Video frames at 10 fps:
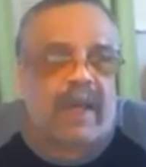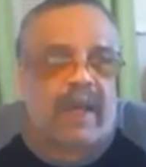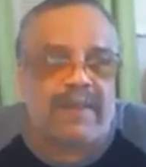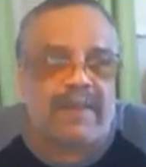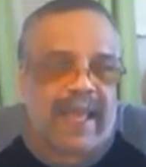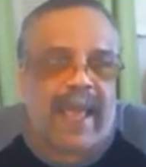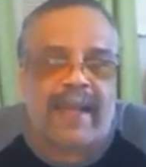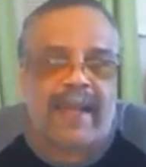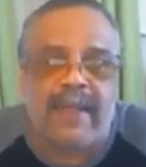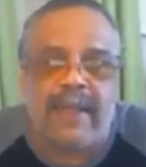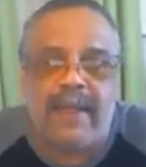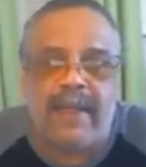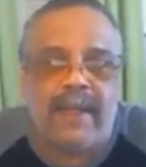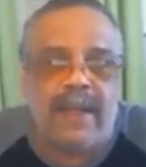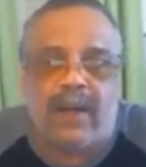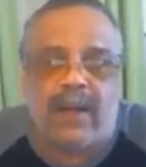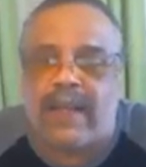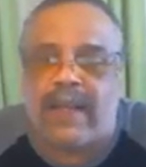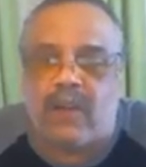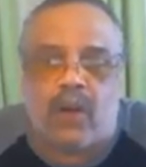does that.
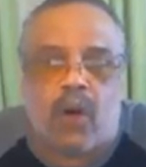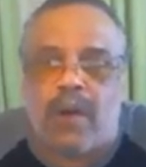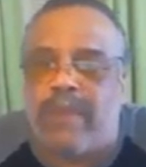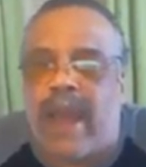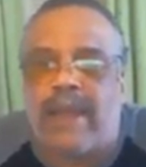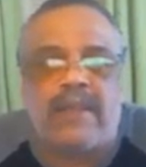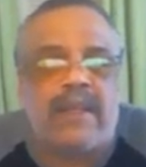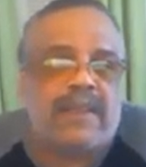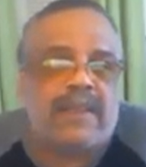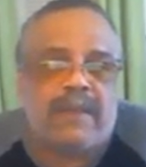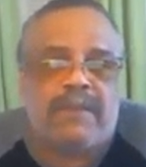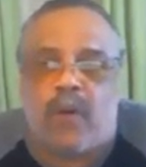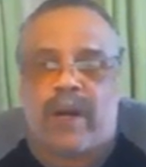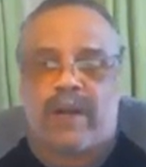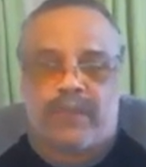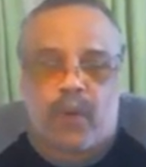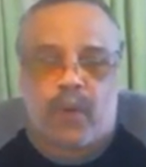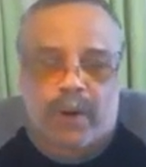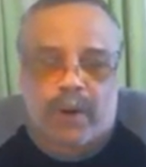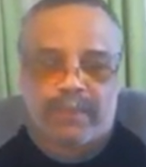Okay, so going back to your 1040
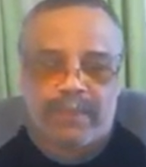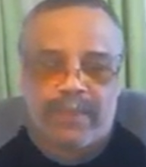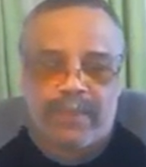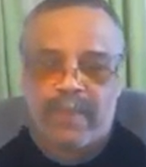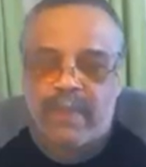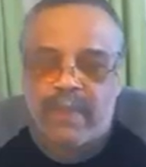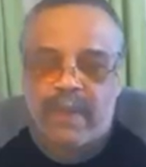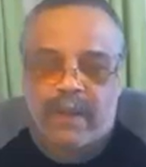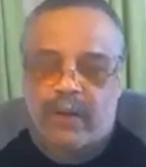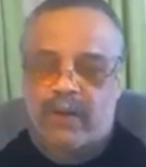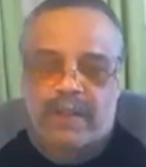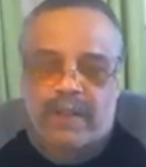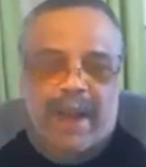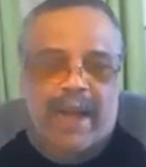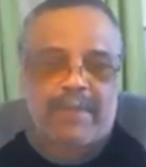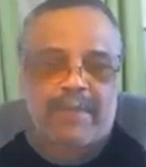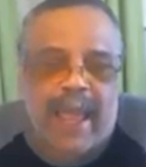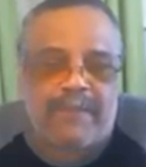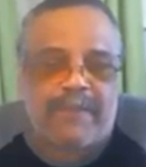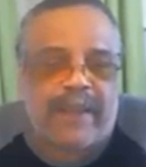form, using the bottom
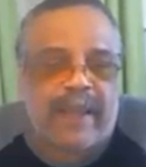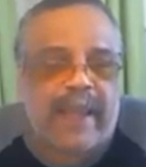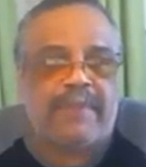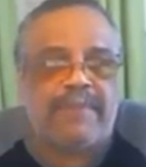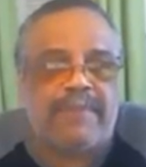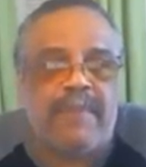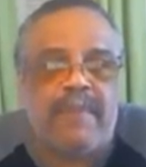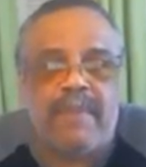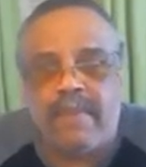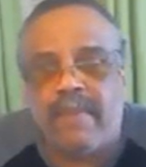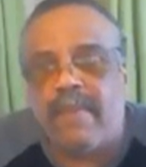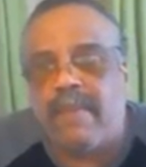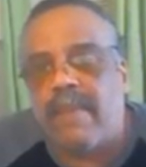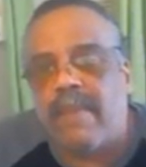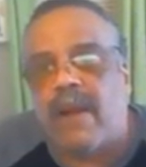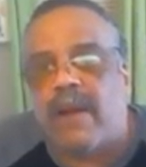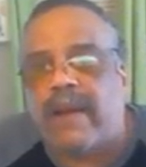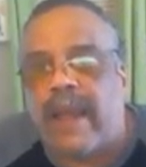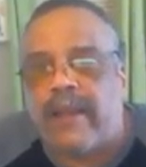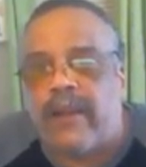half again.
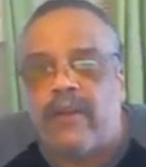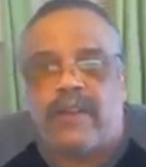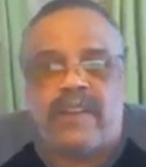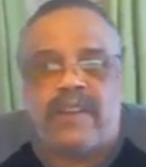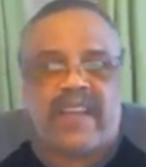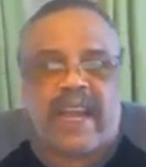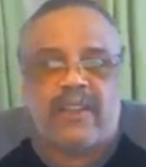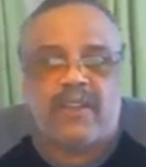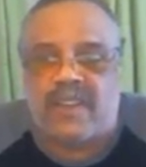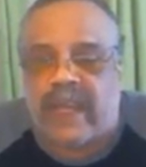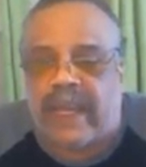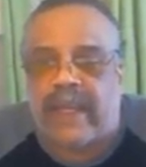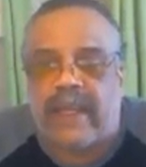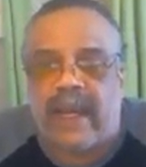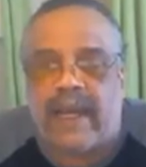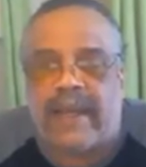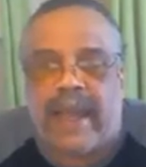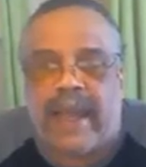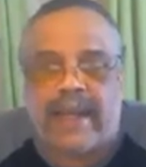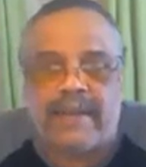Okay, using the Schedule C
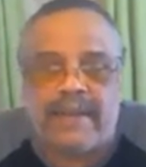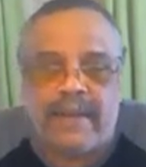again.